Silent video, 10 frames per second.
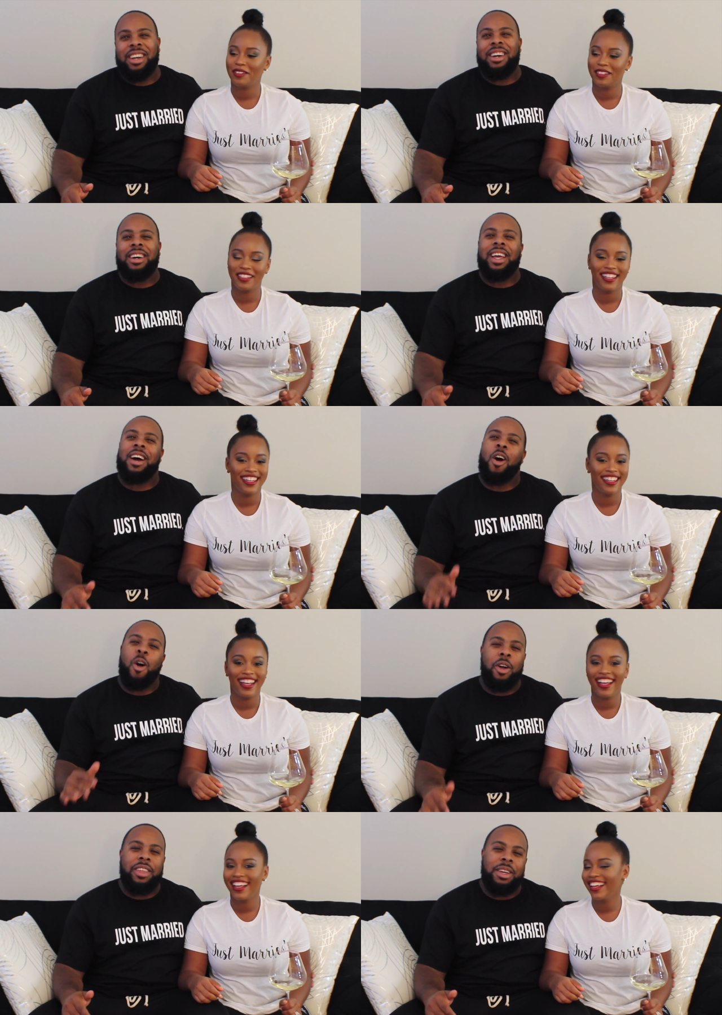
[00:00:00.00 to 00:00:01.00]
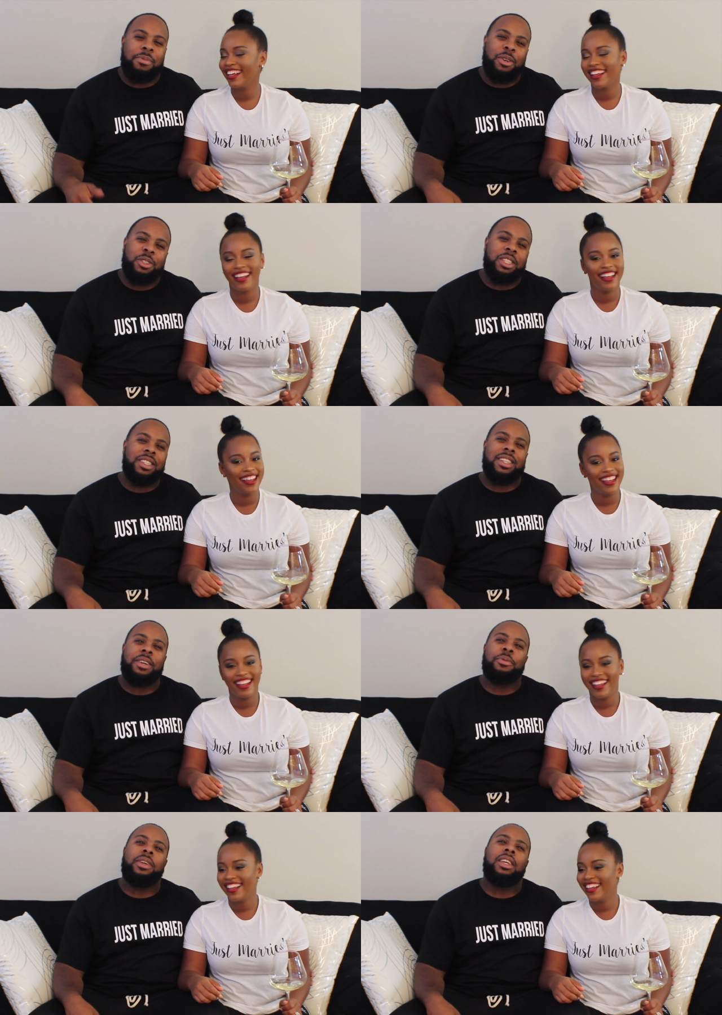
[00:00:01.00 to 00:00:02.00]
Speaker 1: y'all all the emotions
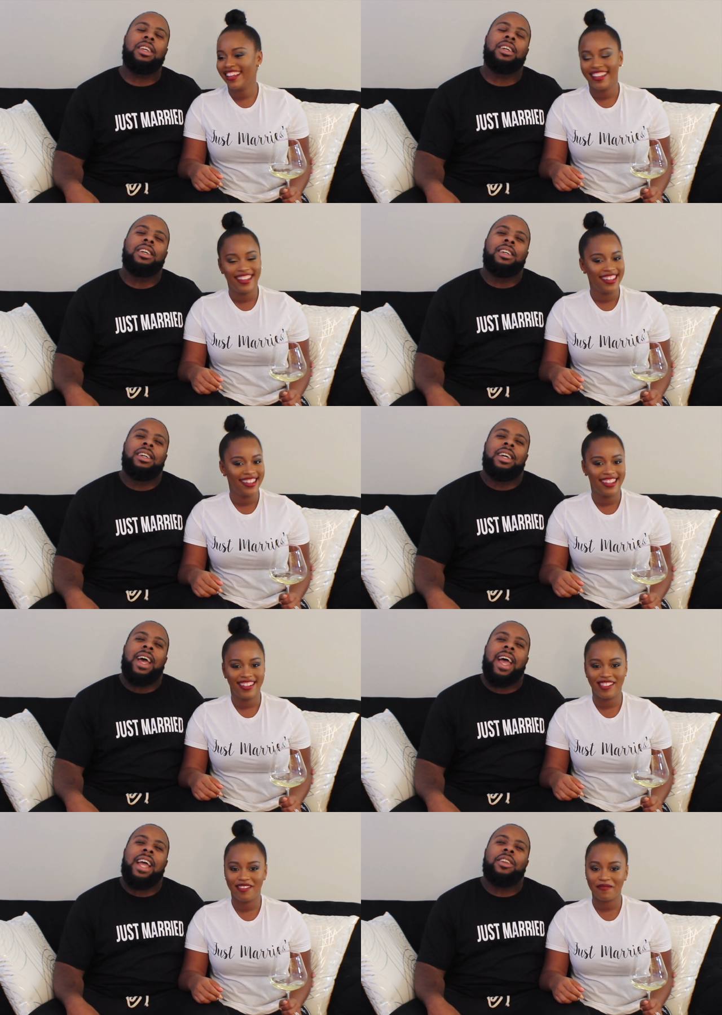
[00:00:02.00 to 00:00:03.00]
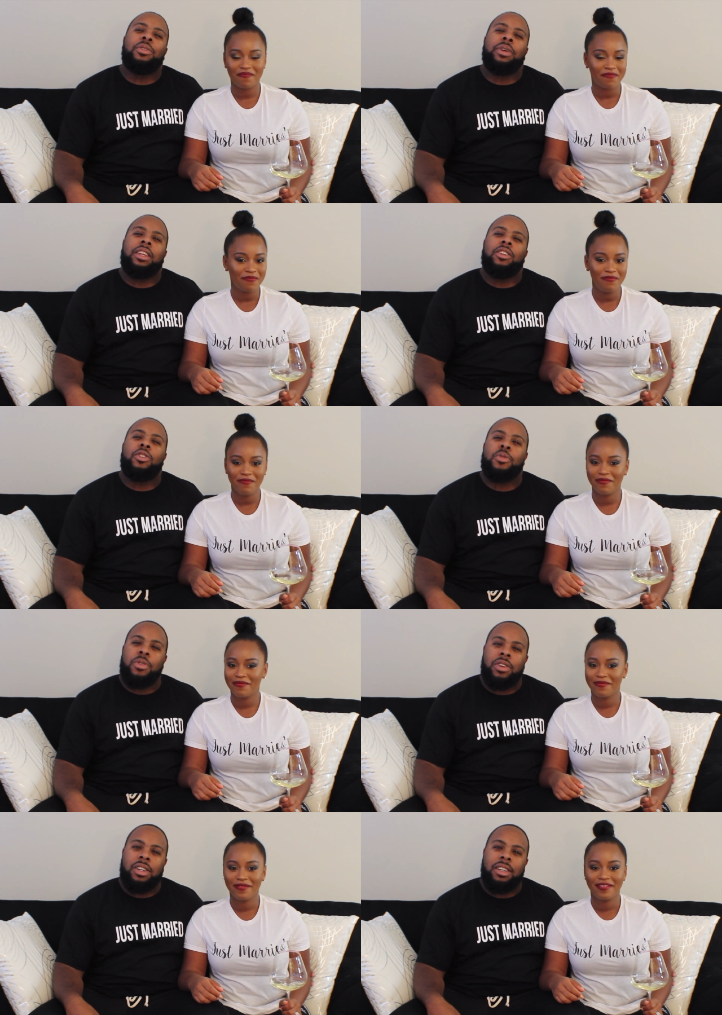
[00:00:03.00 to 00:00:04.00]
that we had to
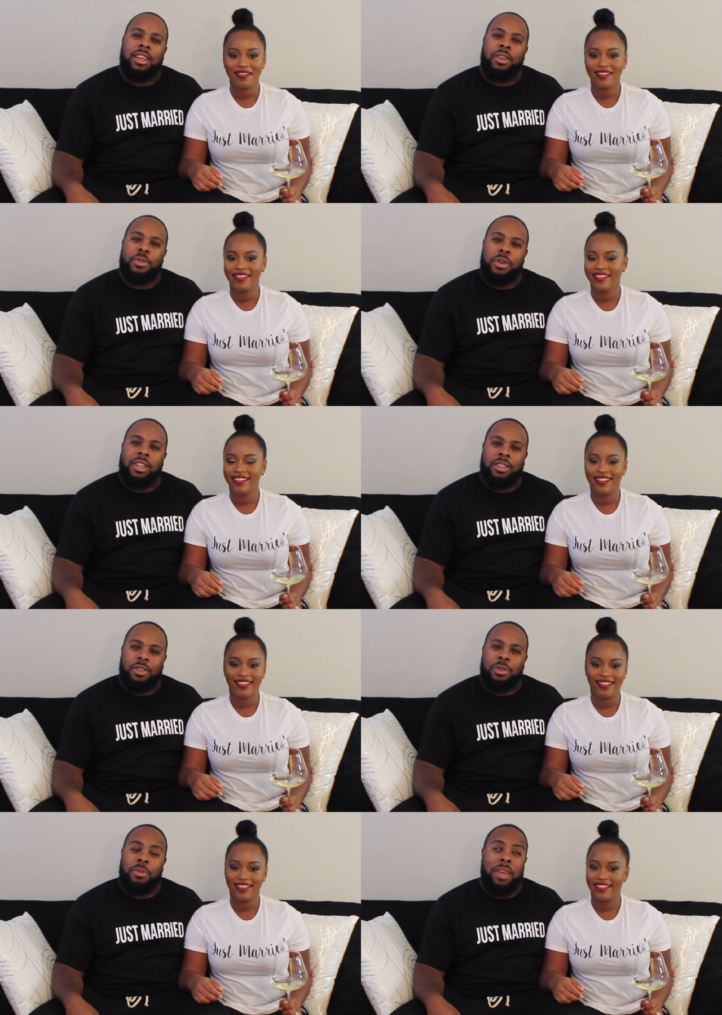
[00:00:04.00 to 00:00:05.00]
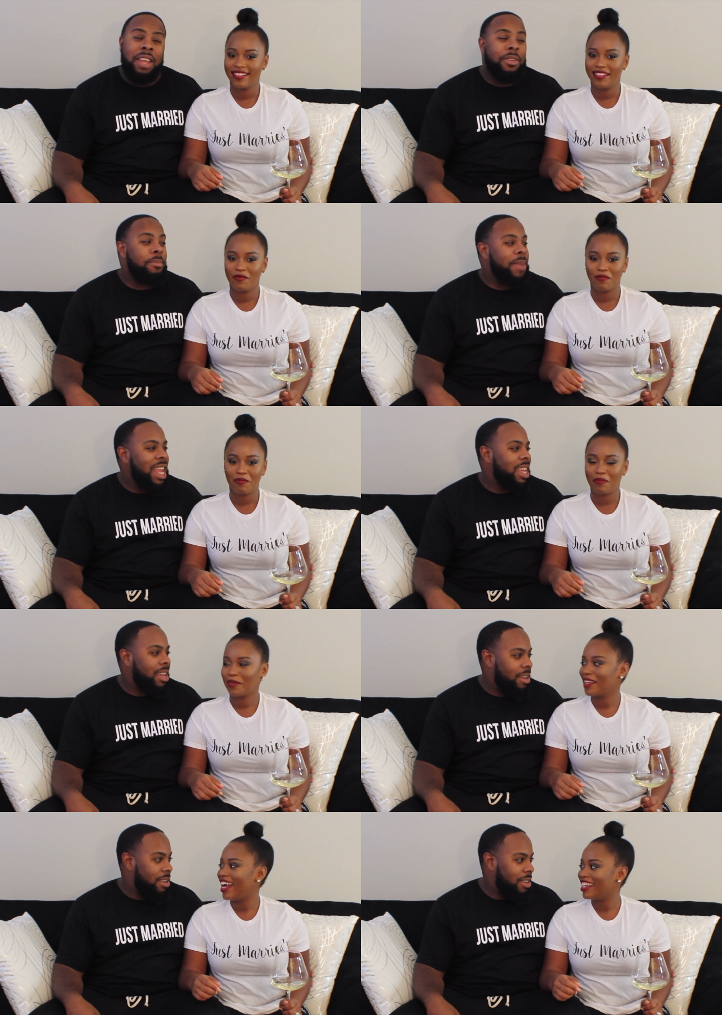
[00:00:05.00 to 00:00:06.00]
endure in order to even make
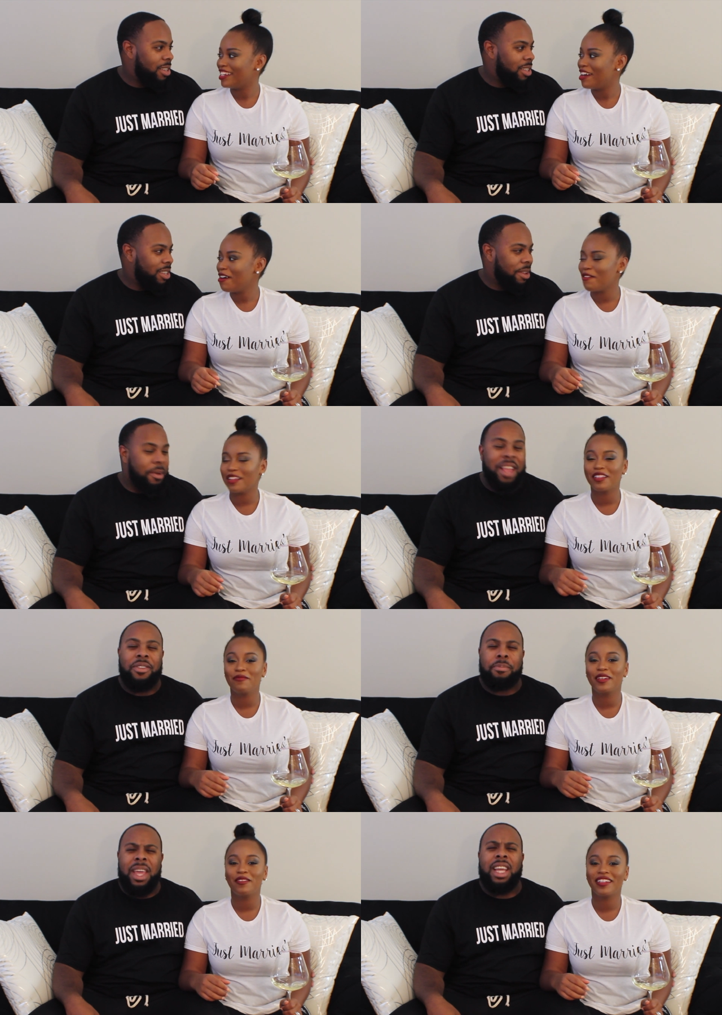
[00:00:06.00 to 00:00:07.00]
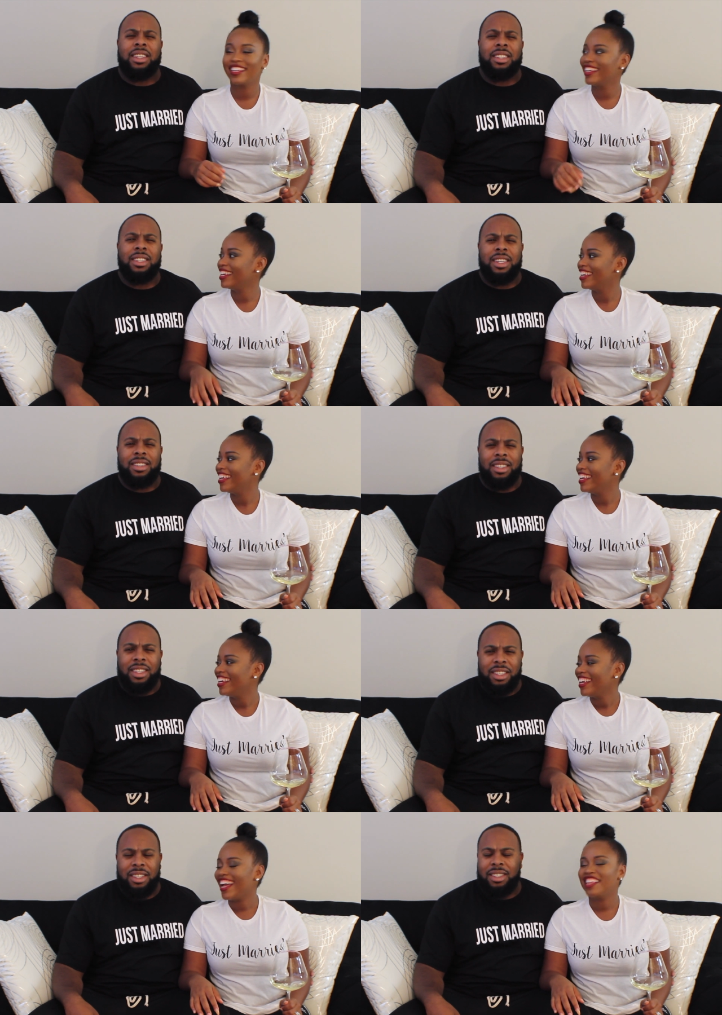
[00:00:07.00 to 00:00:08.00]
it.
Speaker 2: I know. And even make
Speaker 1: gonna, it to the
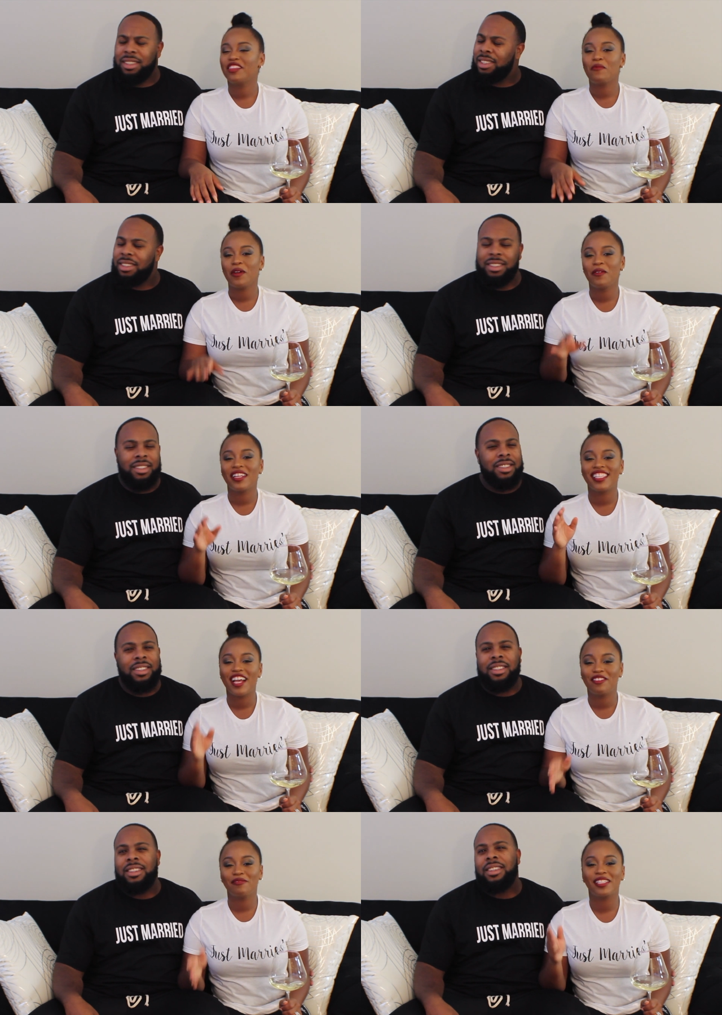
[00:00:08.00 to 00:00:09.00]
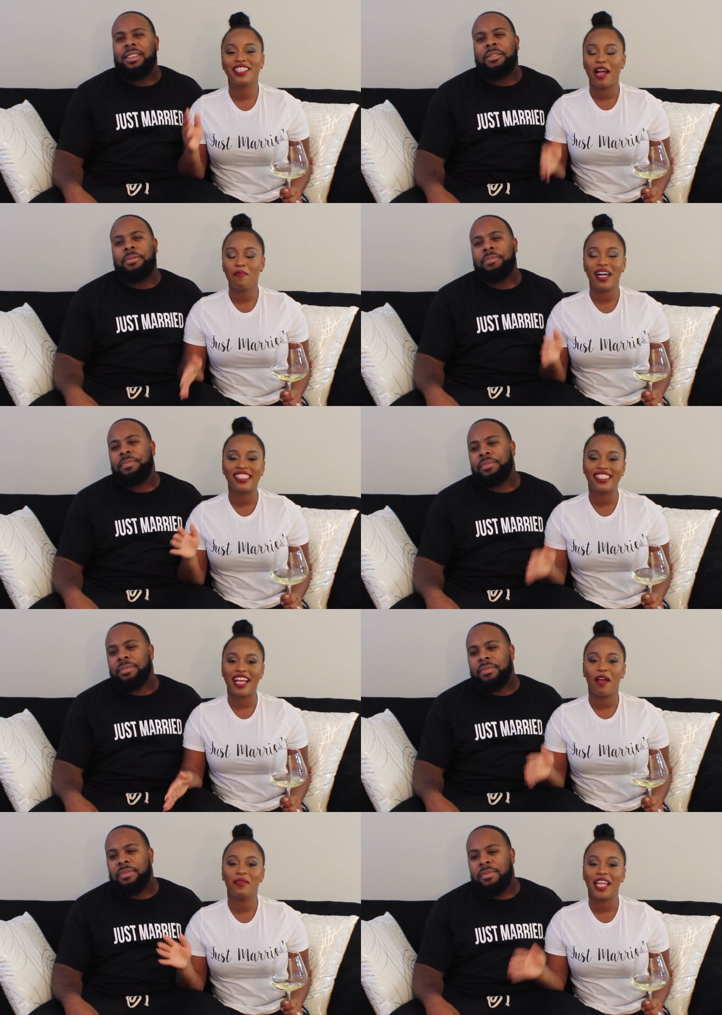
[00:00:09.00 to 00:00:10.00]
destination.
Speaker 2: And then we're going to take you step by
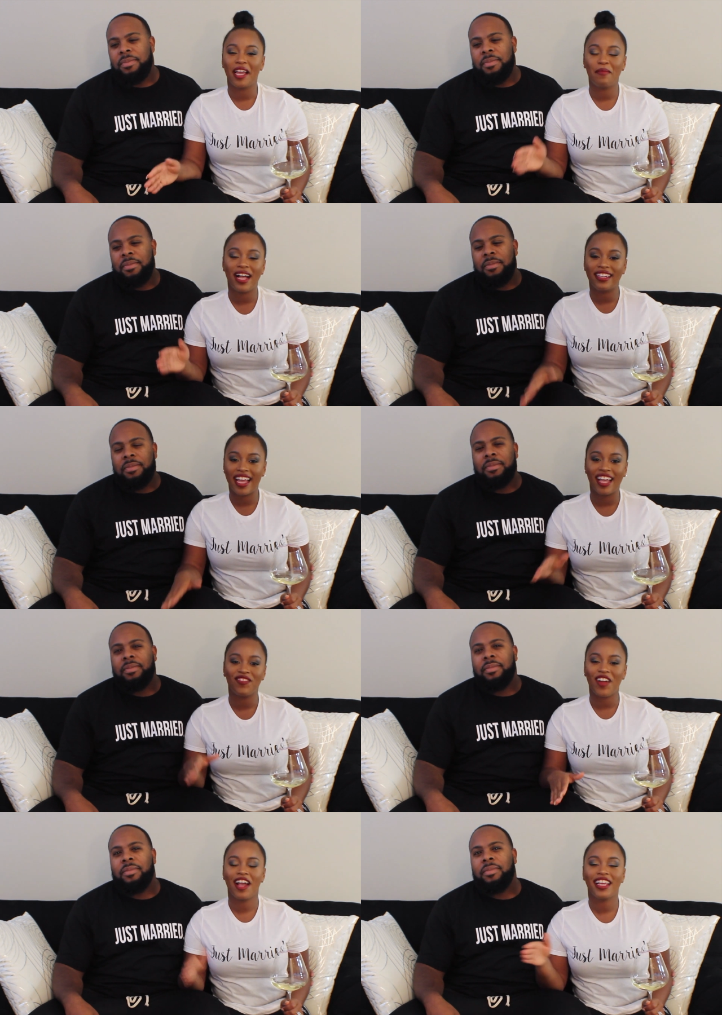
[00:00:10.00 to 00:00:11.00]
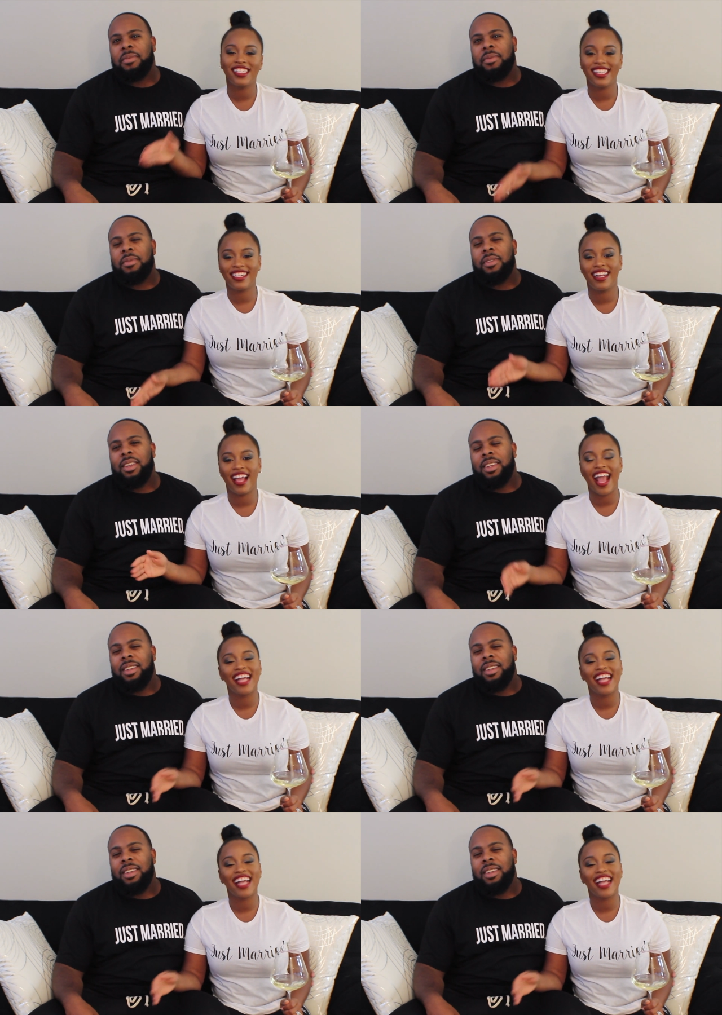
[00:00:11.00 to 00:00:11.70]
step, day by day, Friday, Saturday,